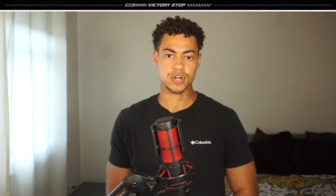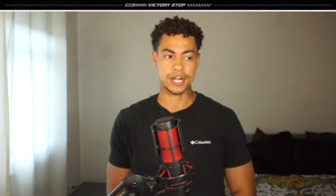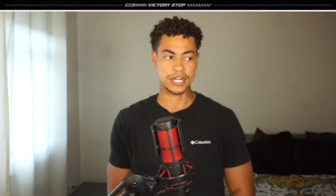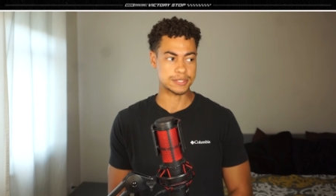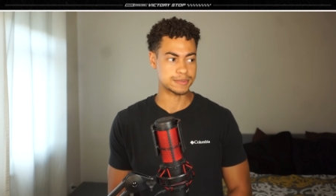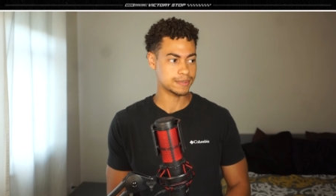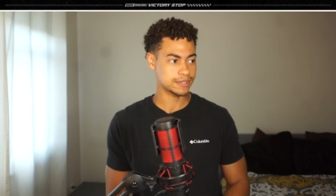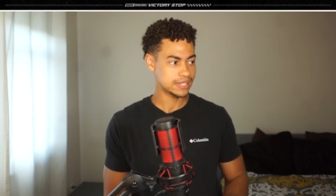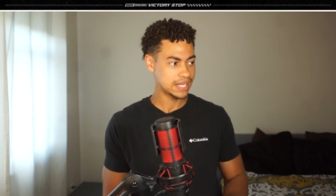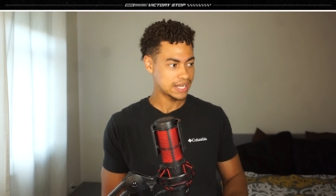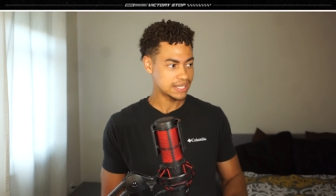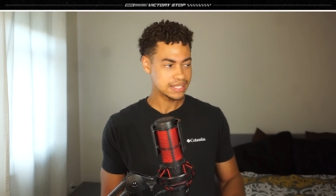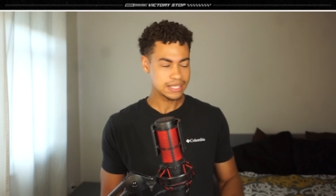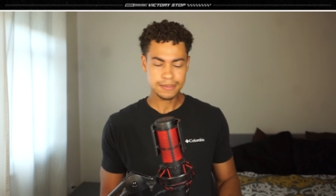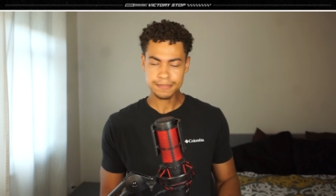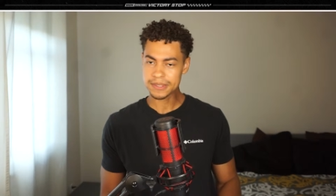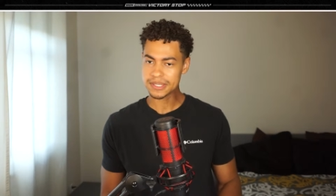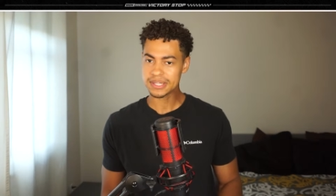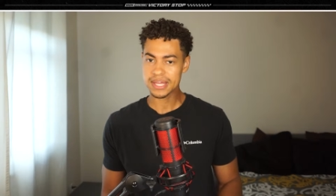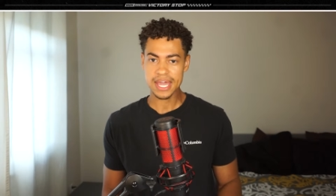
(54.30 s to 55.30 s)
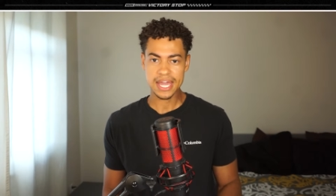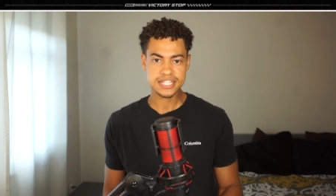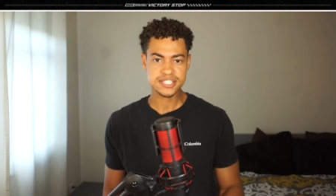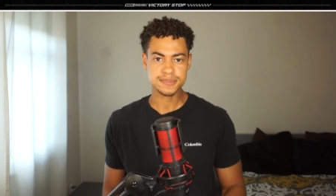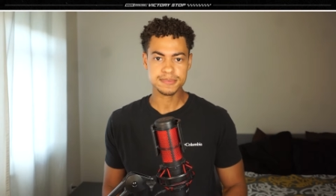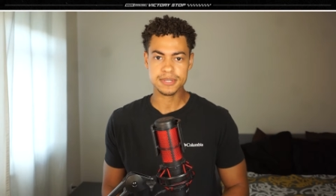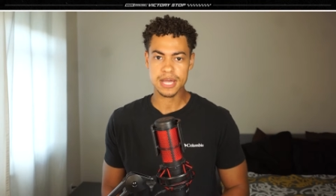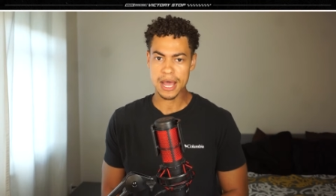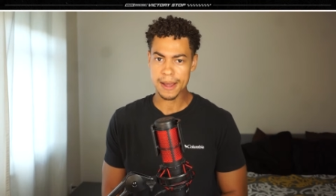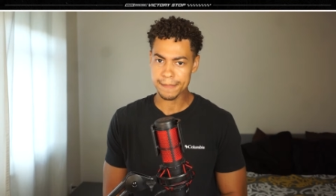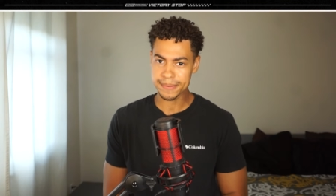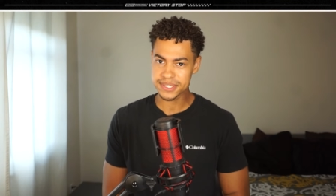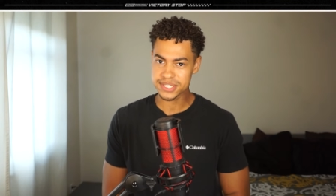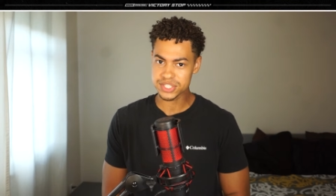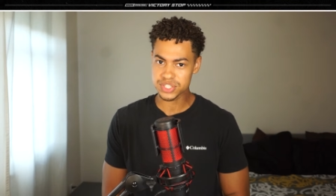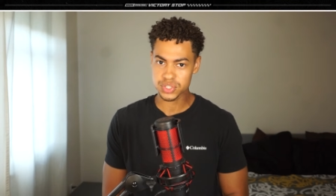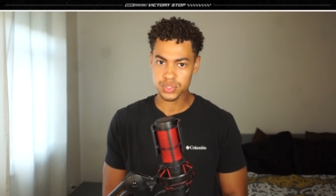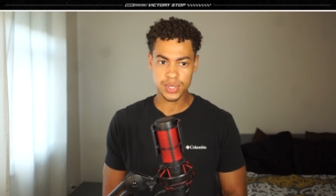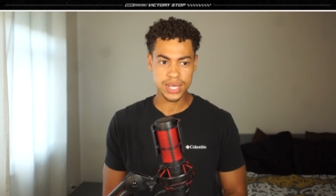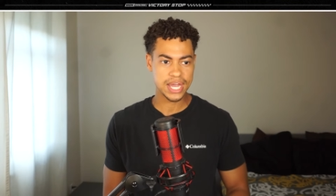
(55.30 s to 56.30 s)
tracks. But that didn't mean they had some
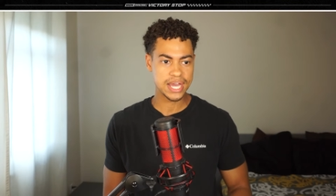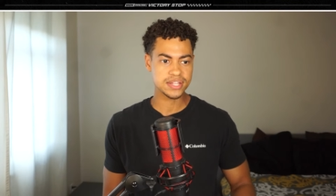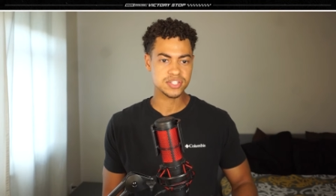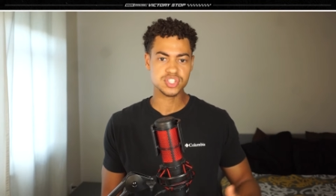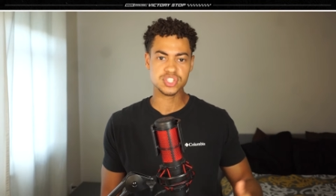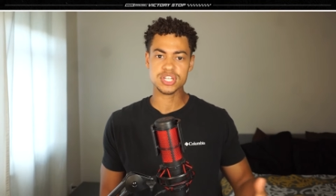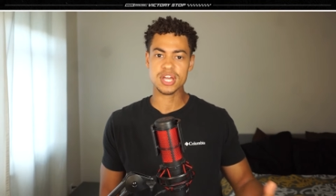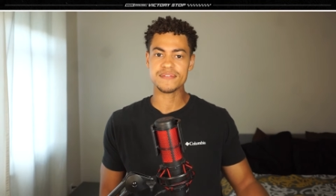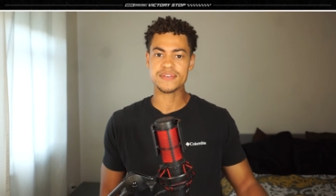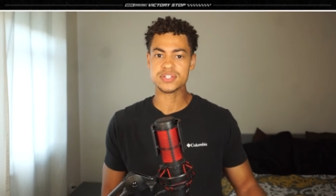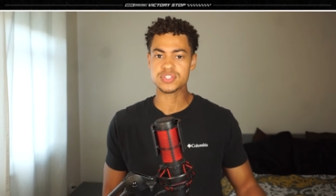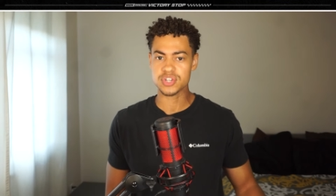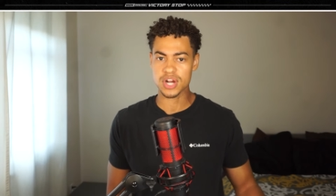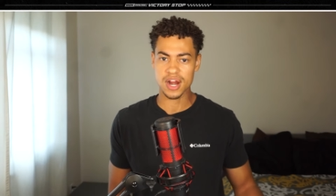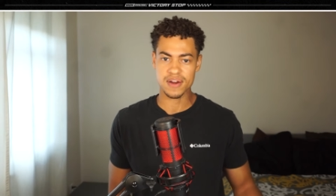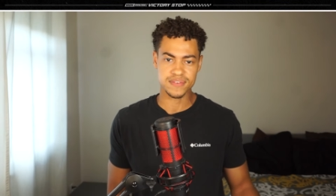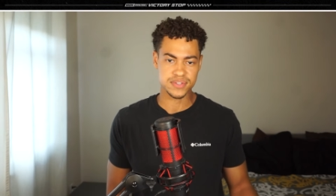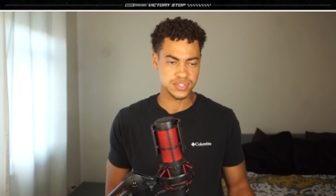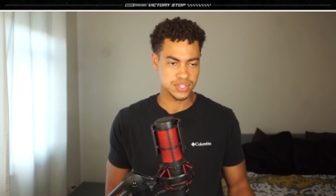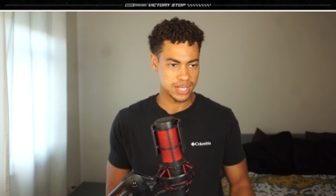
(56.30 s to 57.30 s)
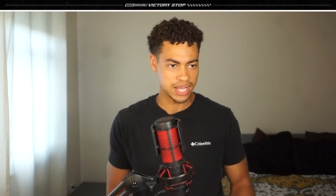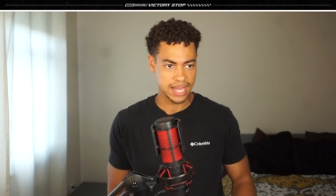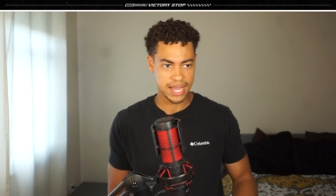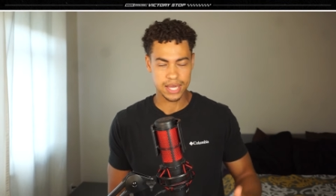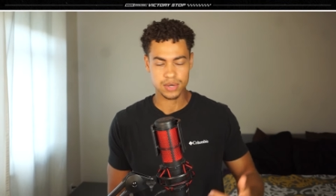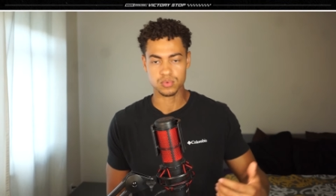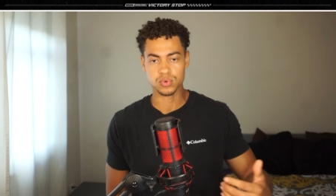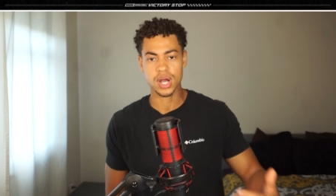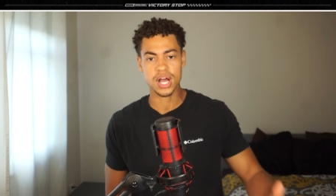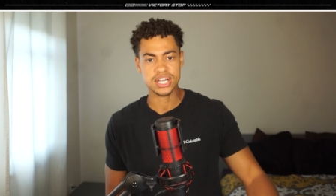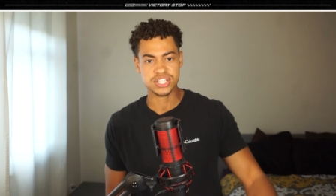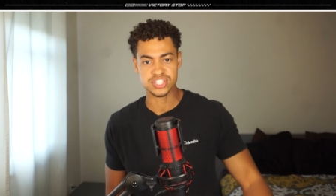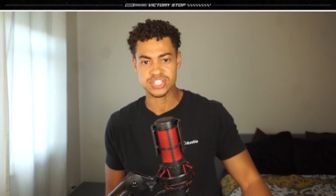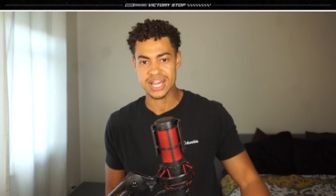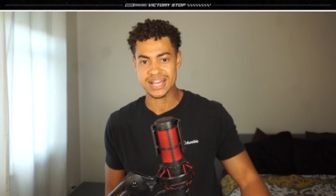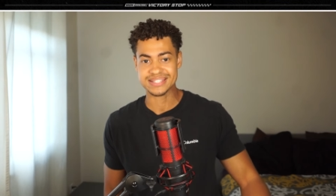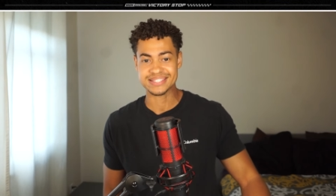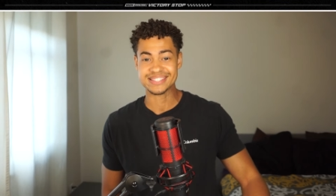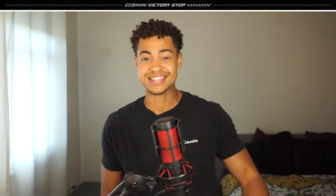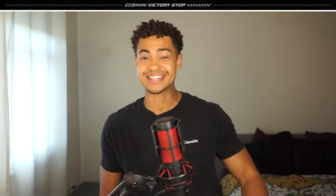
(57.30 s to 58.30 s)
competition. You had Chevy drivers. You had Ross
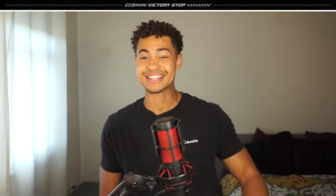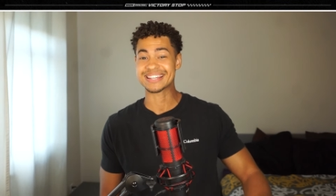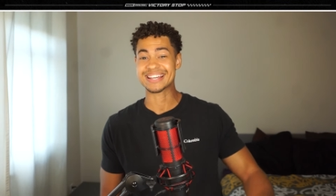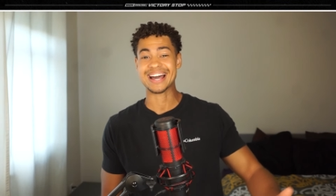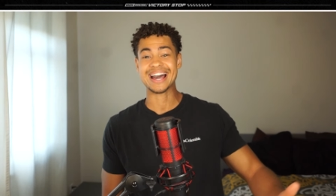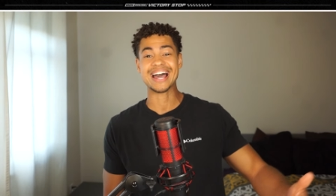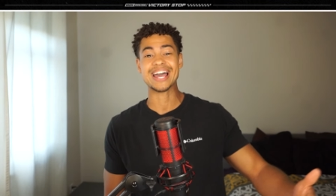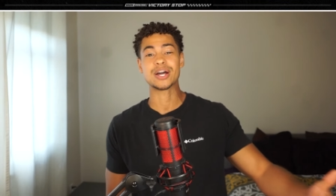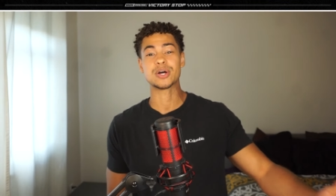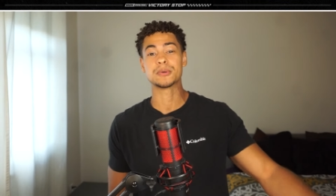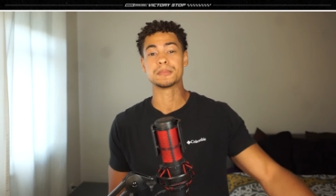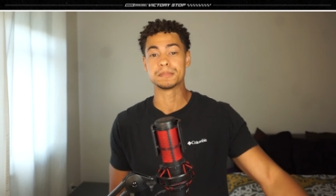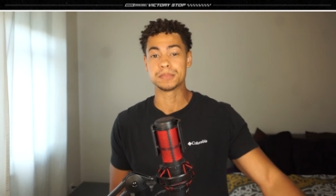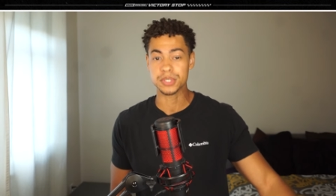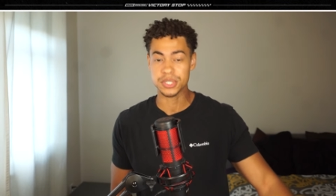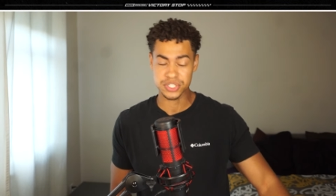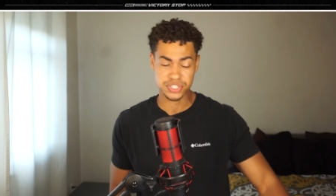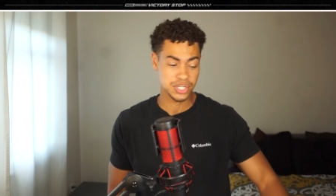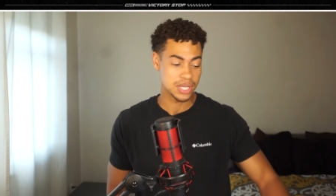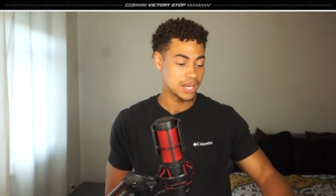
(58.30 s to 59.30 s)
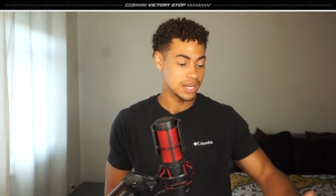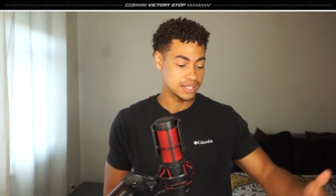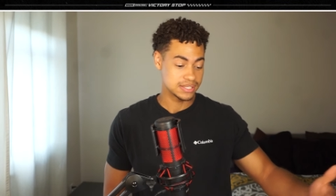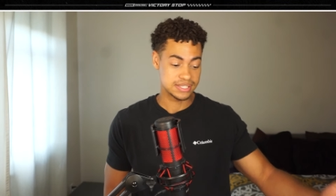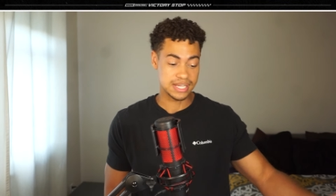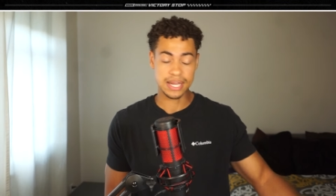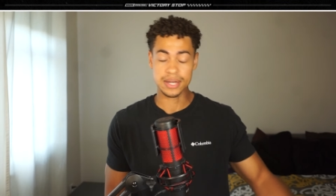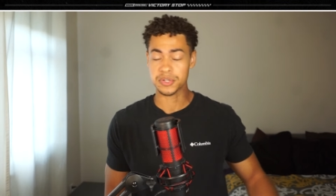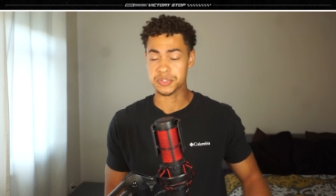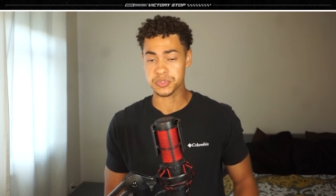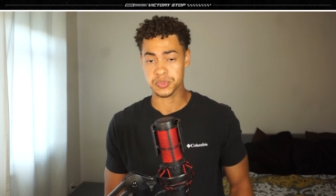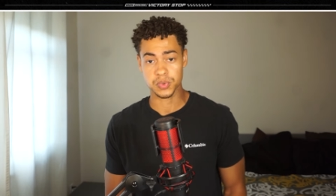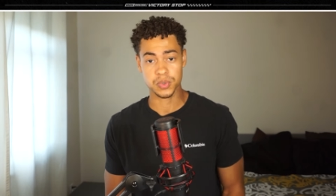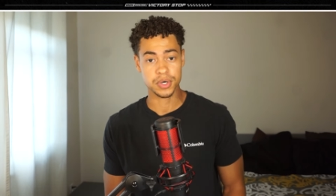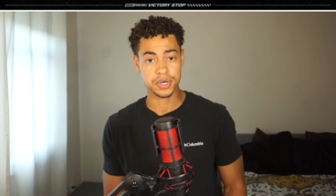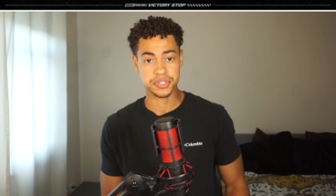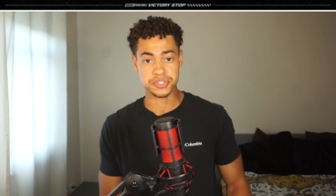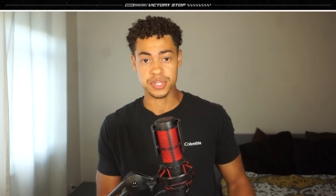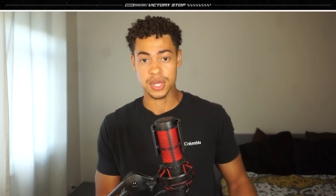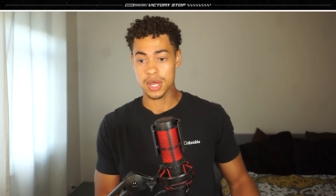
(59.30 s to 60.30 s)
Chastain, Kyle Busch, Daniel
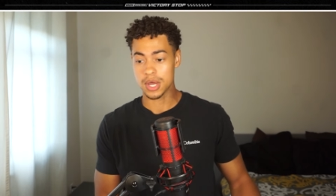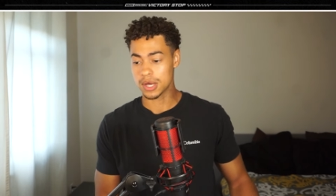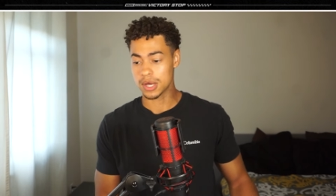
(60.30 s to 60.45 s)
Suarez,